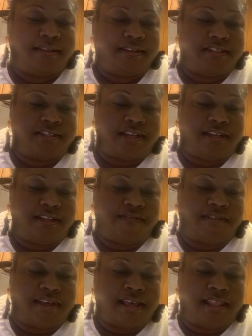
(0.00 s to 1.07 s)
you're trying to look
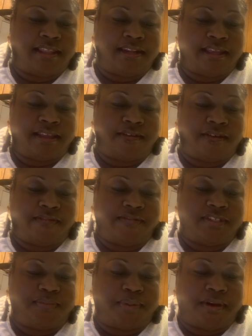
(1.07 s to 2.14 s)
for holiday
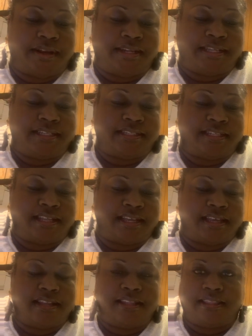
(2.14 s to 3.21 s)
office parties and that
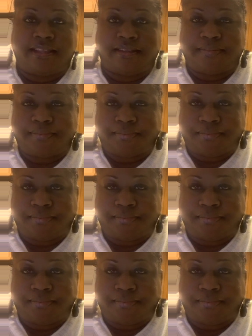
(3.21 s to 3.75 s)
kind of thing.